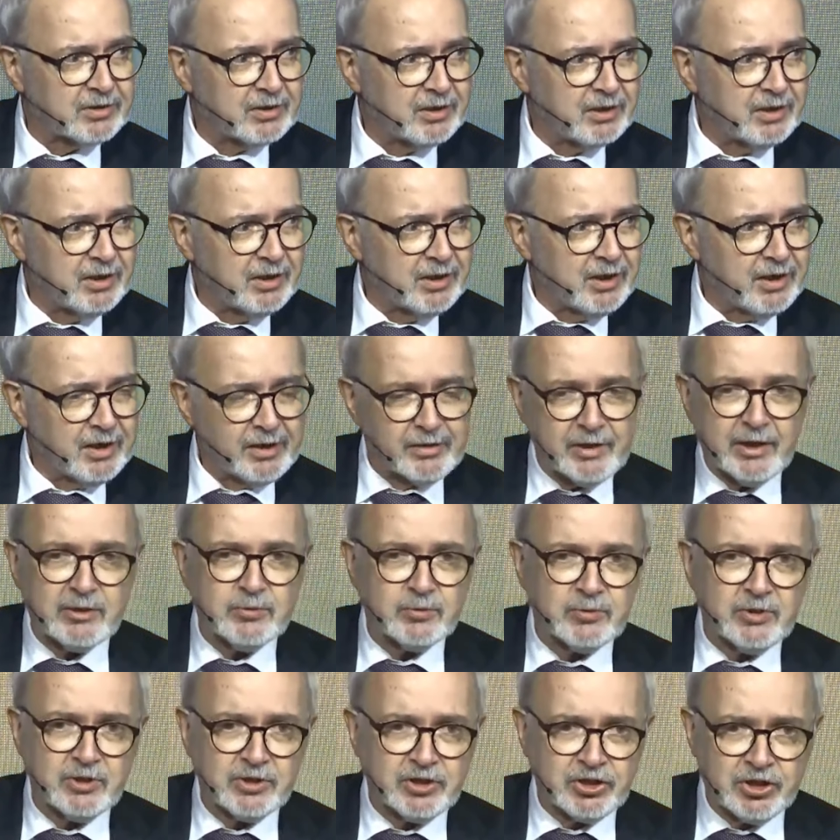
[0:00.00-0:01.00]
And that was
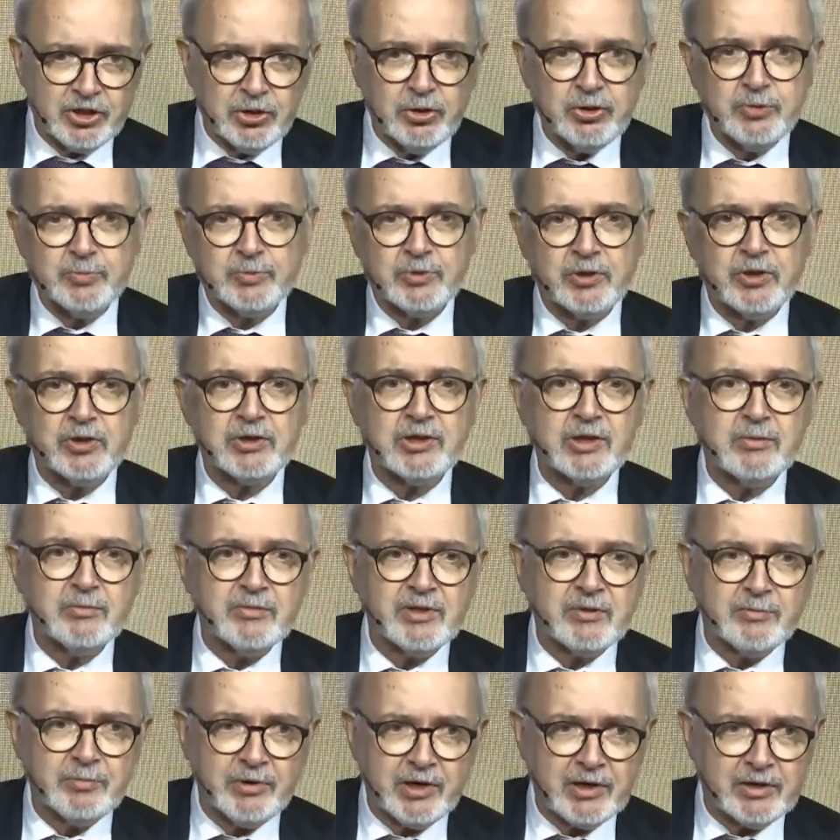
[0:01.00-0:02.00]
a huge program, the
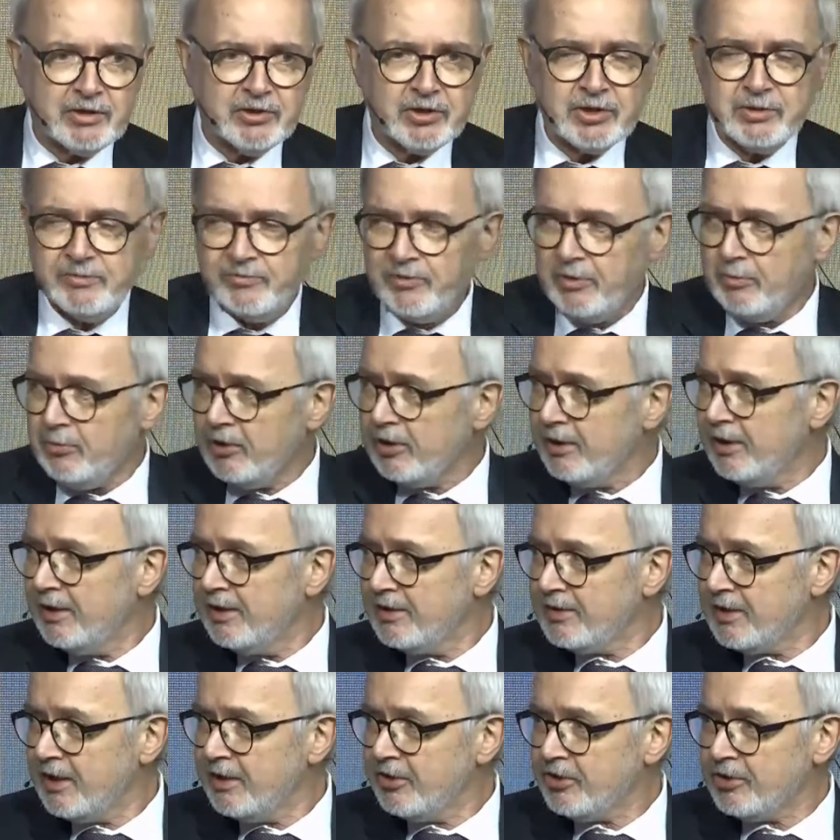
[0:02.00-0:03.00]
Partnership for
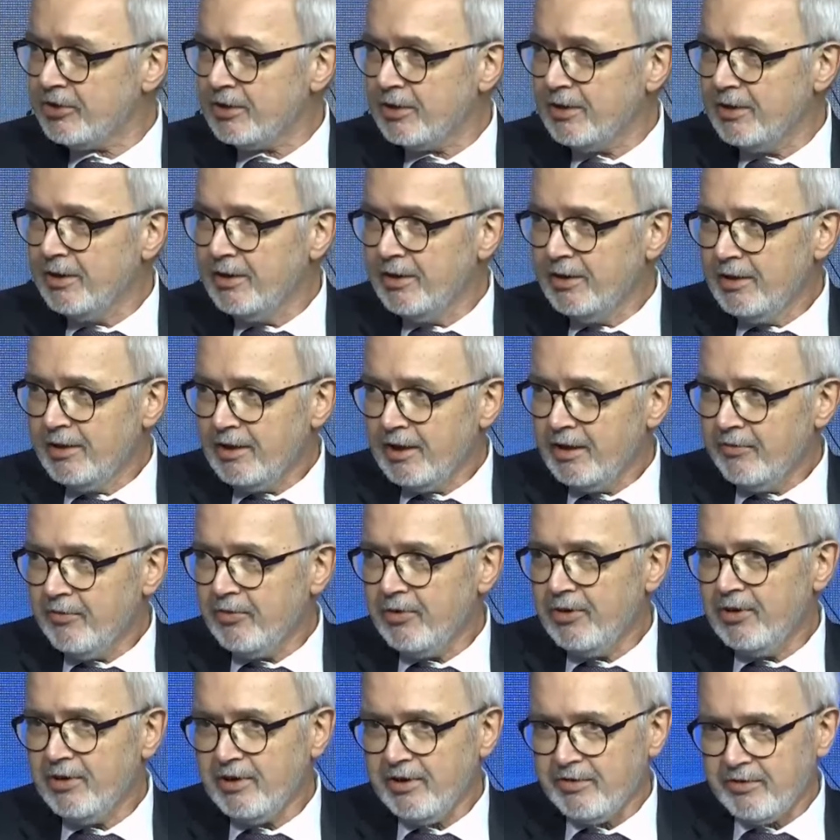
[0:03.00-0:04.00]
Modernization. Mm-hmm. If you
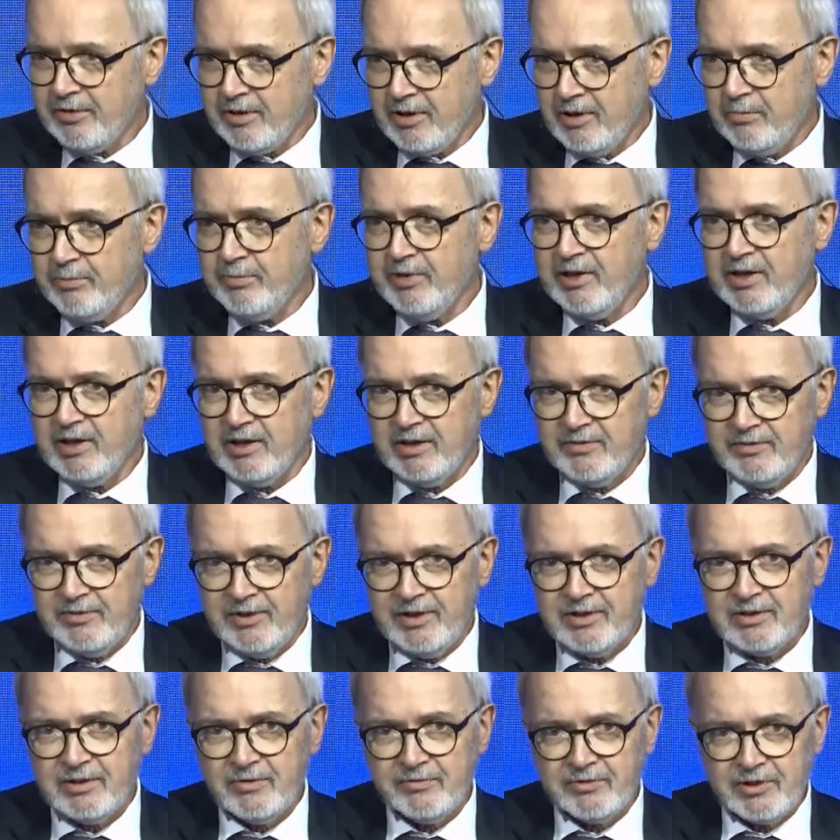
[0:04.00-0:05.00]
look at the competitiveness
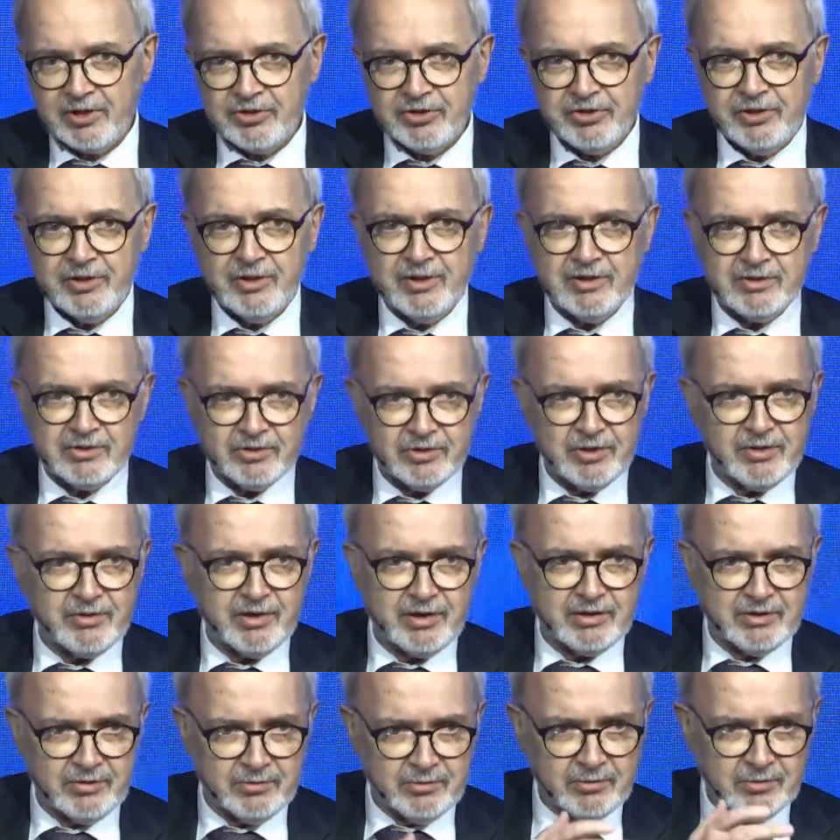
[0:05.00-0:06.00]
of Russian industry, then
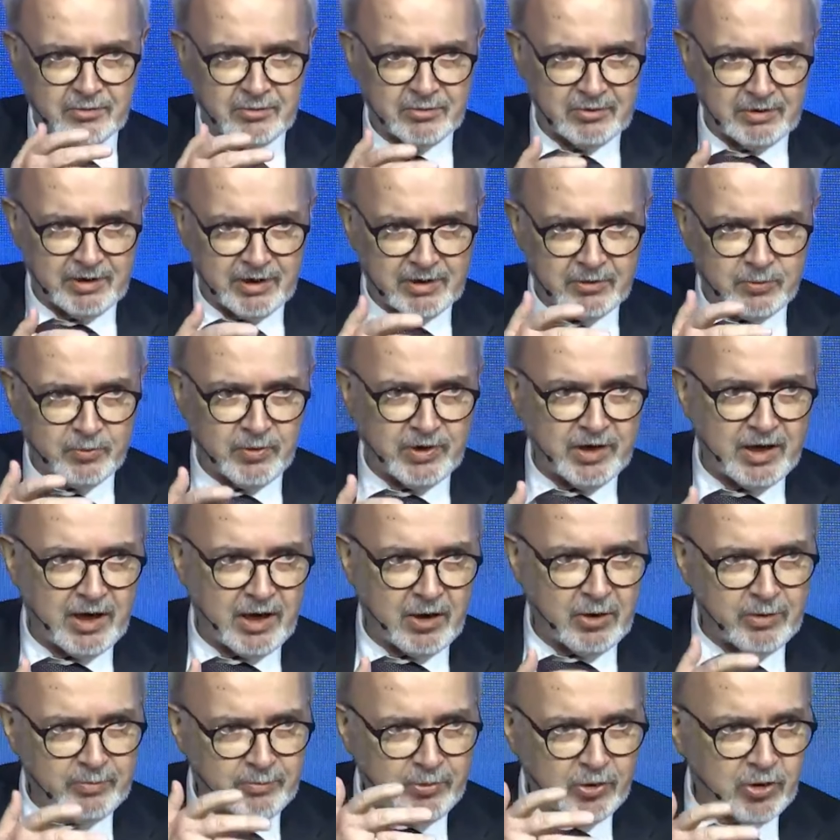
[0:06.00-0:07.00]
you get aware how
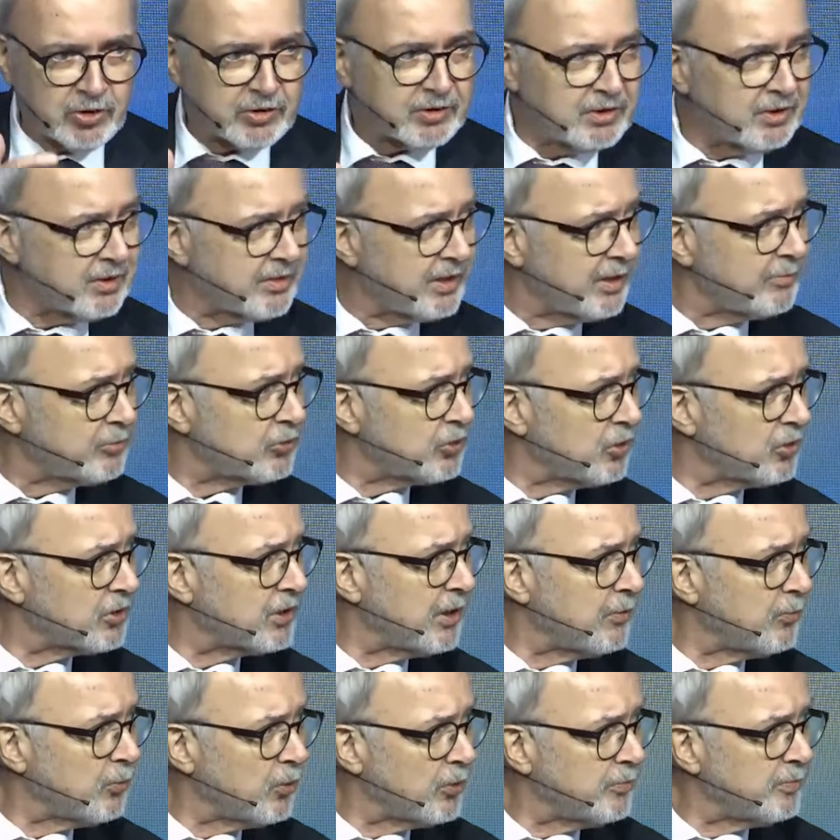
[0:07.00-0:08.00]
important that program
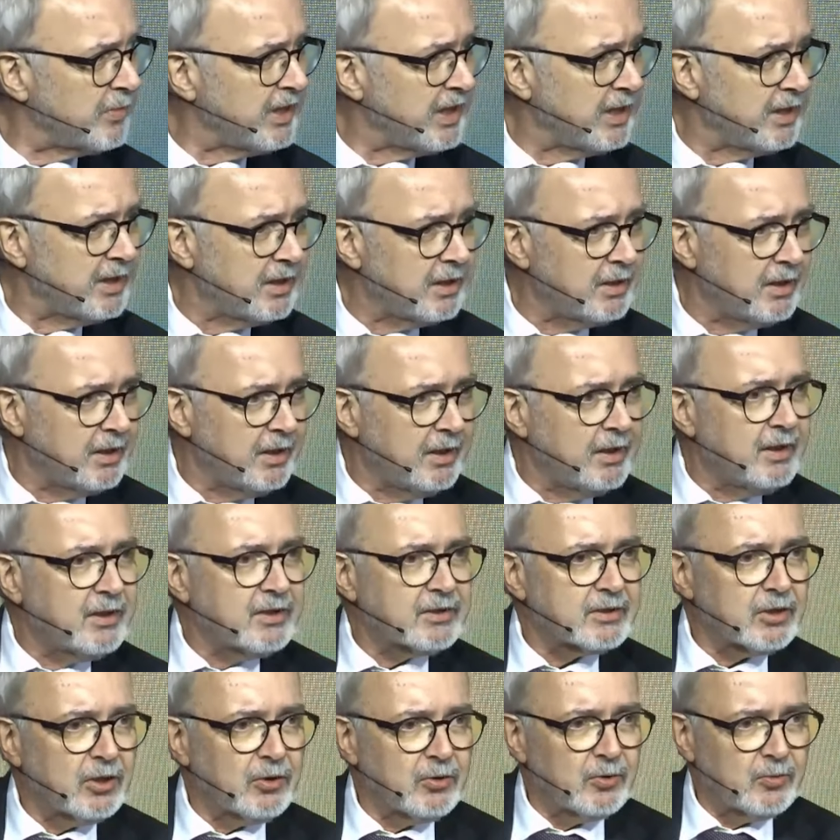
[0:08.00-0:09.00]
would be.
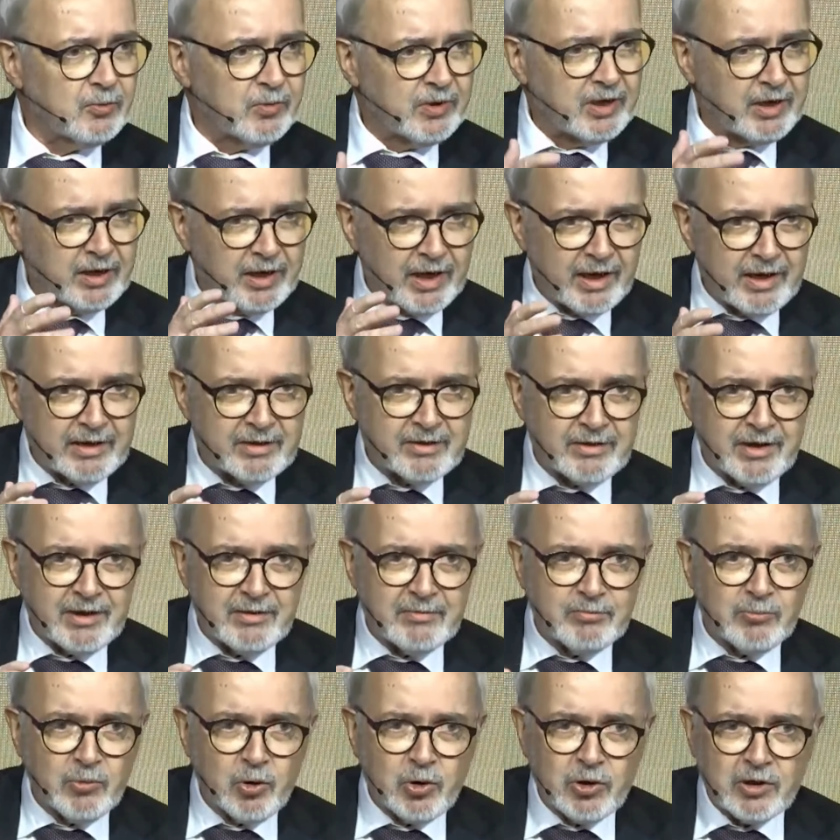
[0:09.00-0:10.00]
So we had then
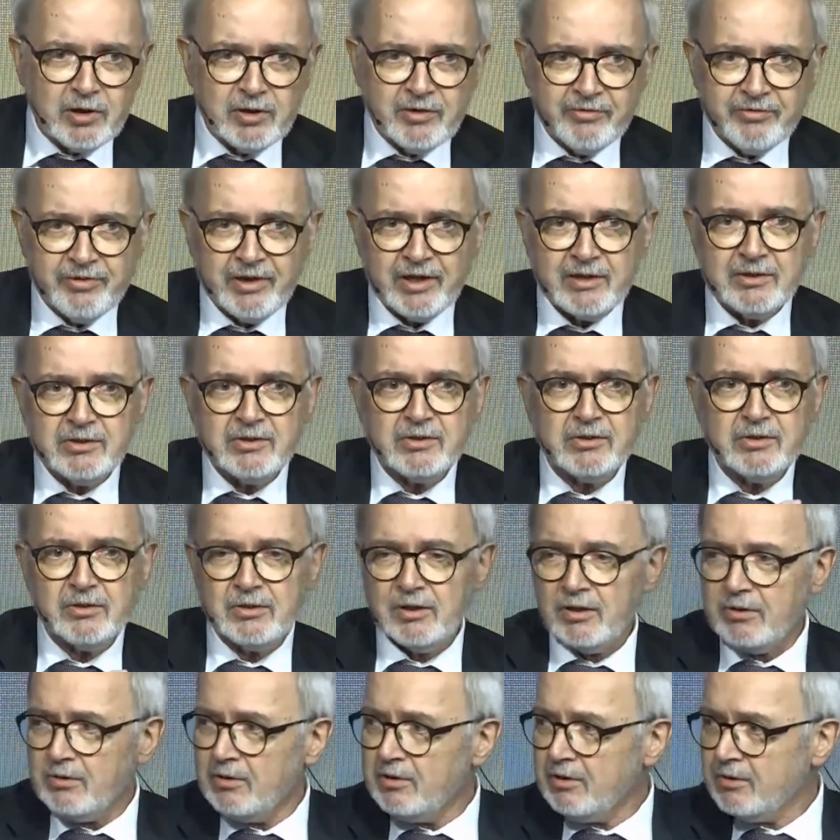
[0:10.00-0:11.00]
more funds to go
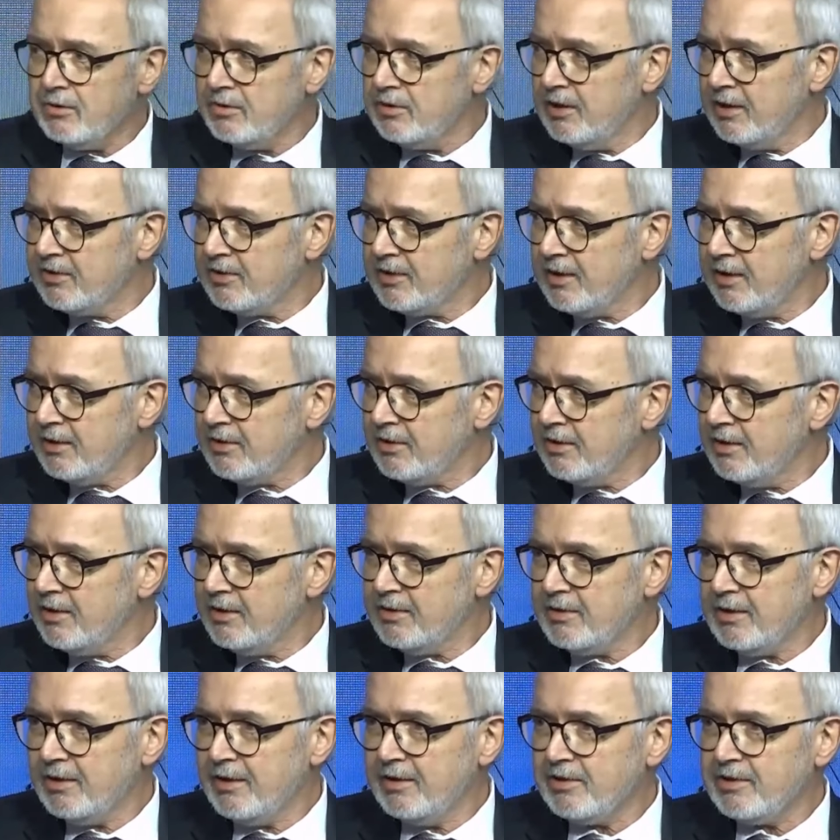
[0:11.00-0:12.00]
into Central, Eastern,
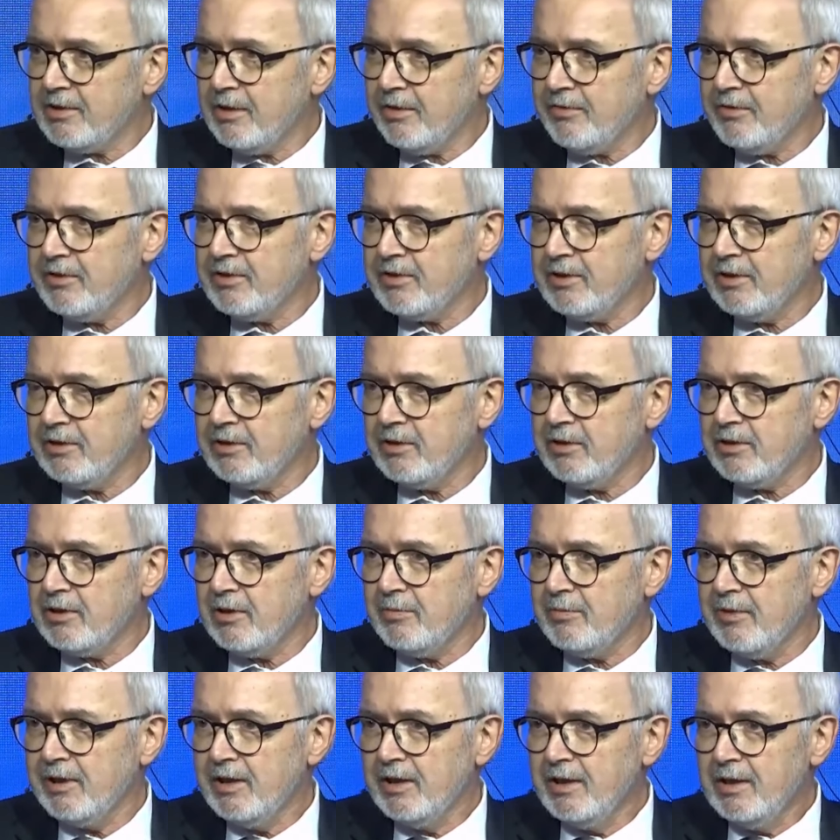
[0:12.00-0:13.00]
and Southeastern Europe,
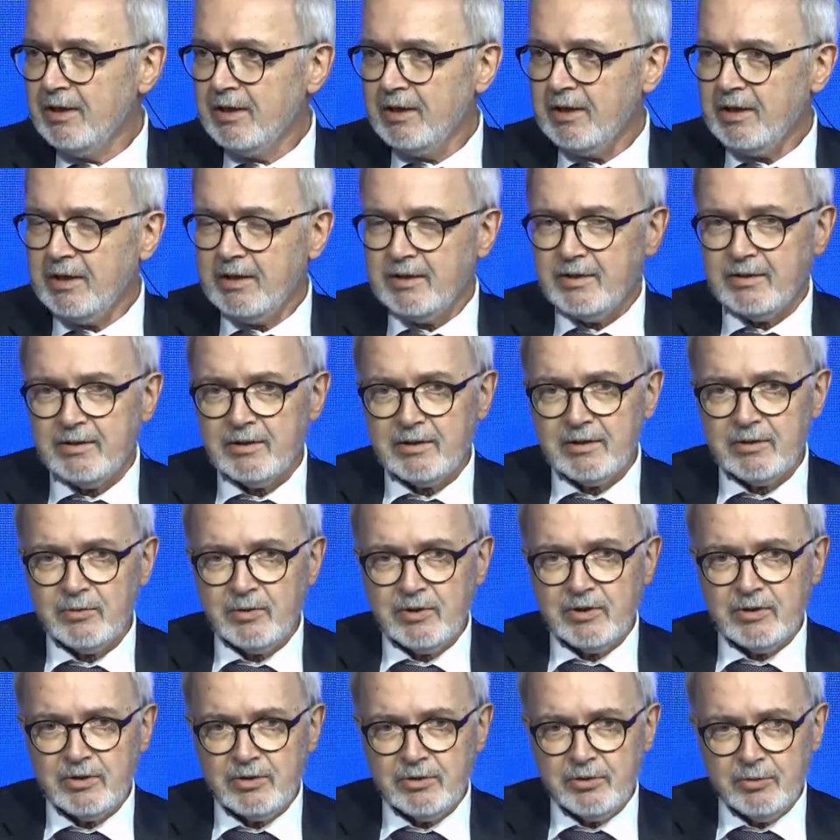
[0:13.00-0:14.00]
and we
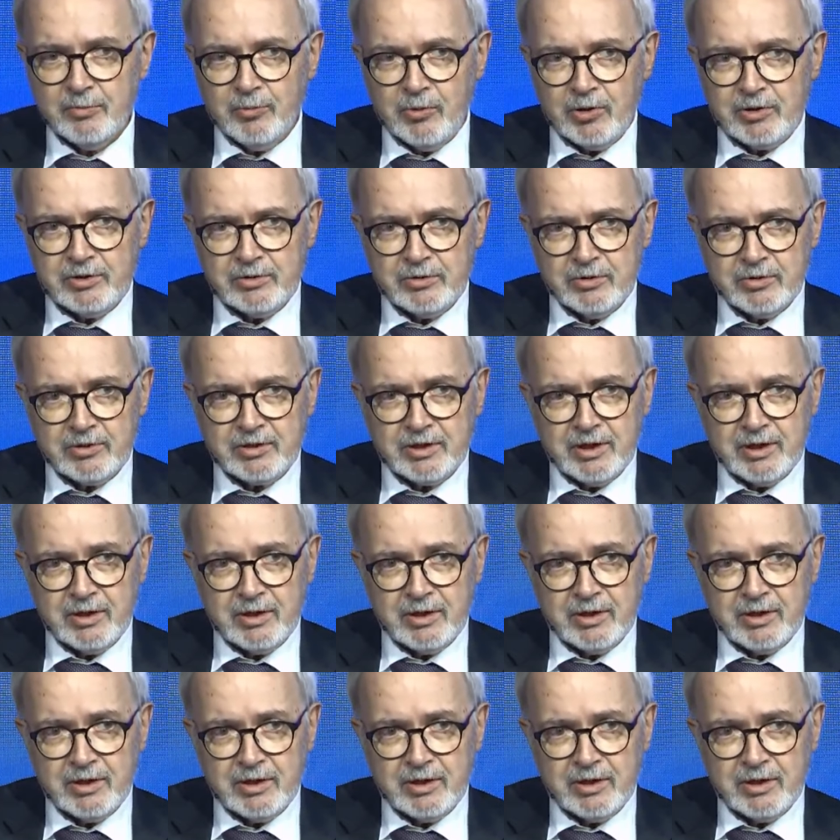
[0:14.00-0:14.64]
could do more in Ukraine.